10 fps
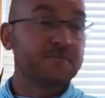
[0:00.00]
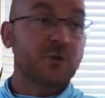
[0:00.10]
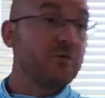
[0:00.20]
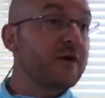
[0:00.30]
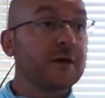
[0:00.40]

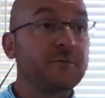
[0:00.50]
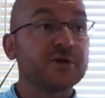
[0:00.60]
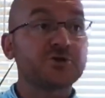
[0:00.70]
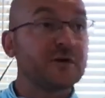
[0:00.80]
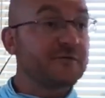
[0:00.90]
we've got a
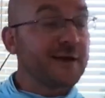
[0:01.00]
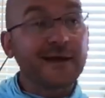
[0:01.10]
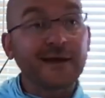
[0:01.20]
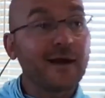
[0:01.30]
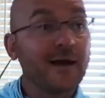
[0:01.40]
picture of
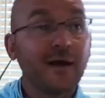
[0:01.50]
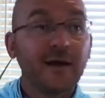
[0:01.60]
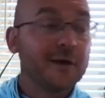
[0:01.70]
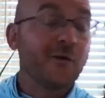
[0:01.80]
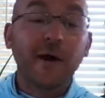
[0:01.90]
a